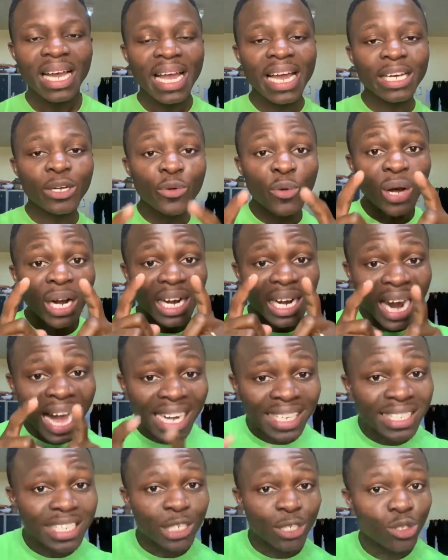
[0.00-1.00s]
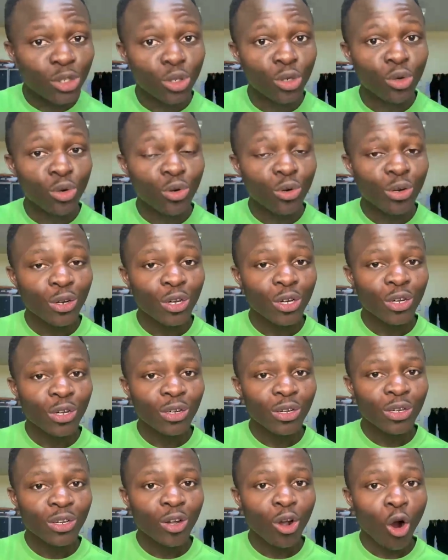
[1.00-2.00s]
it relaxes you
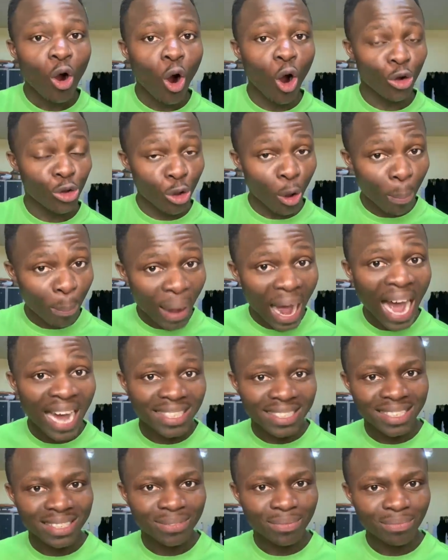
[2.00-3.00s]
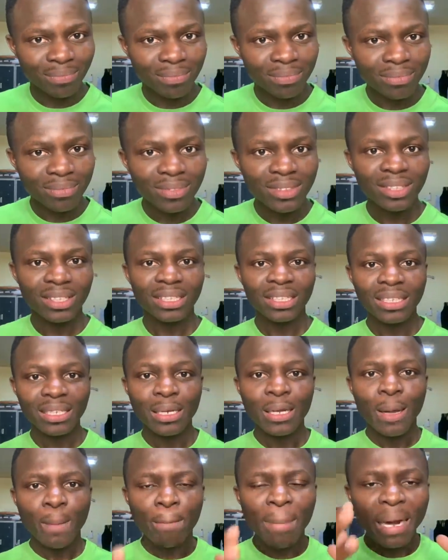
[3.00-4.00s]
on your path,
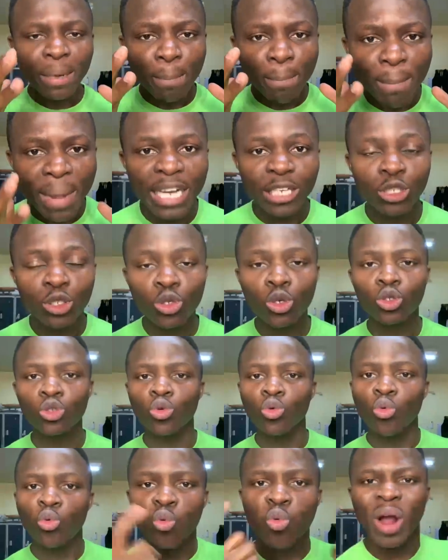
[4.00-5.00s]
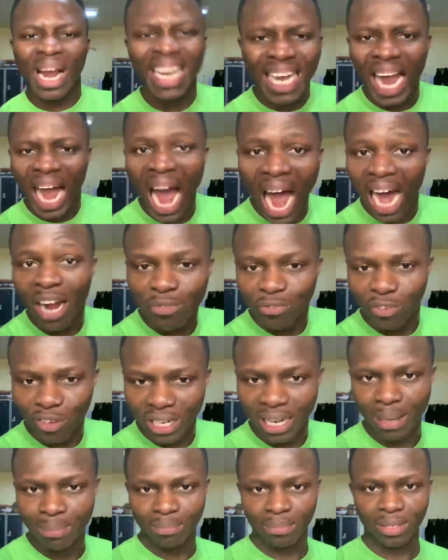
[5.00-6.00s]
but makes you to work hard for
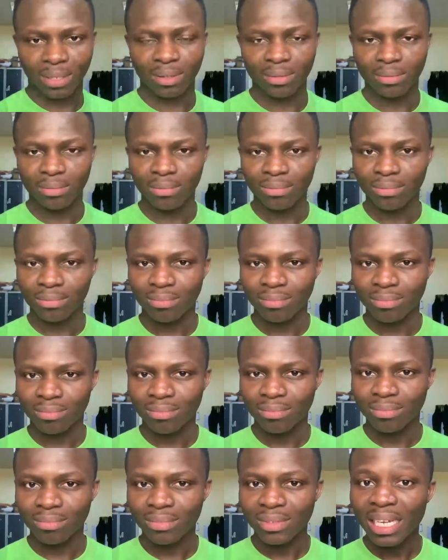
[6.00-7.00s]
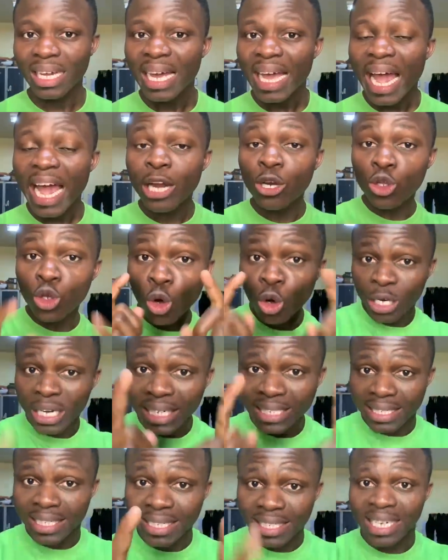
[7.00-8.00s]
them. And you,
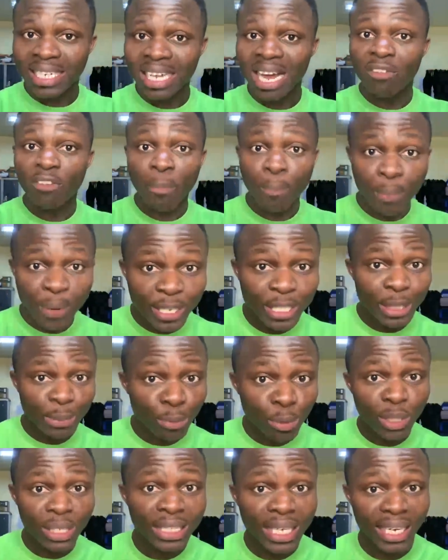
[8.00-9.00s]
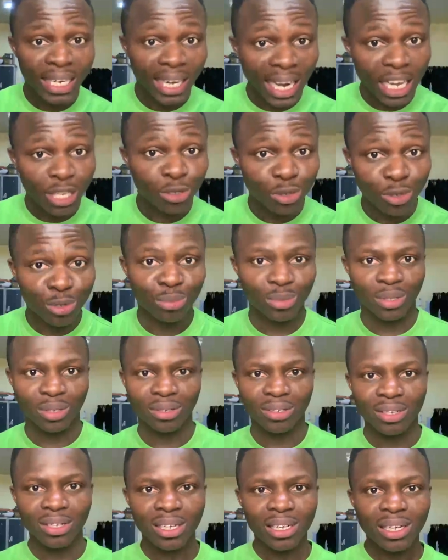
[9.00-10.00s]
the teachers, have a principle in the classroom
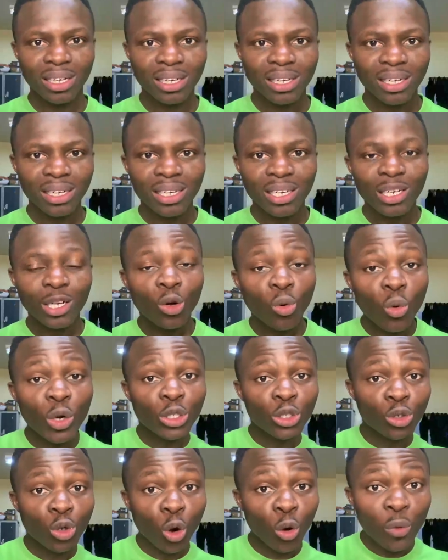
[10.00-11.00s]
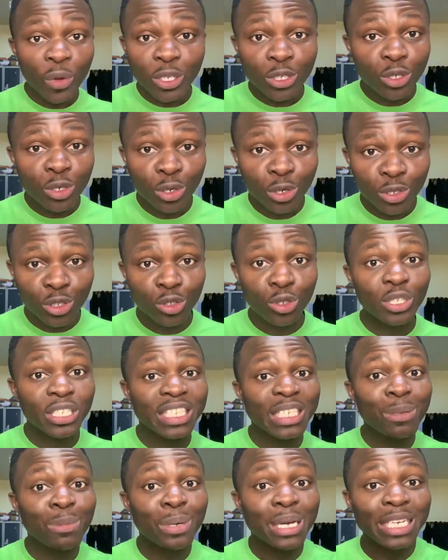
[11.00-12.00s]
which you always use to
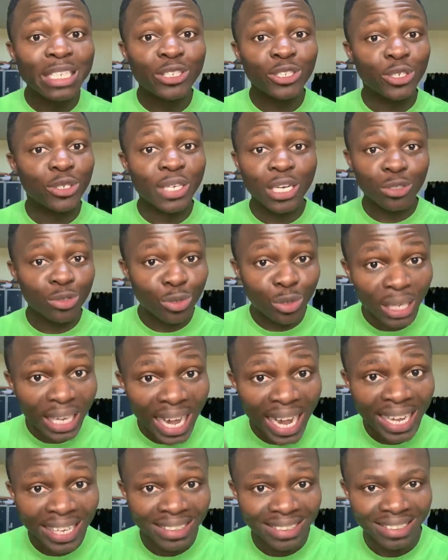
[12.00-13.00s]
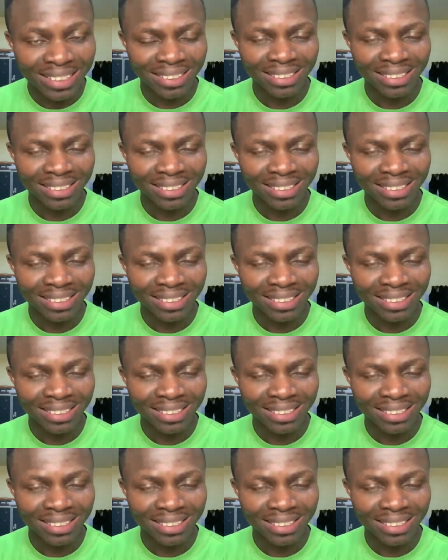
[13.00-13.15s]
stimulate children to learn.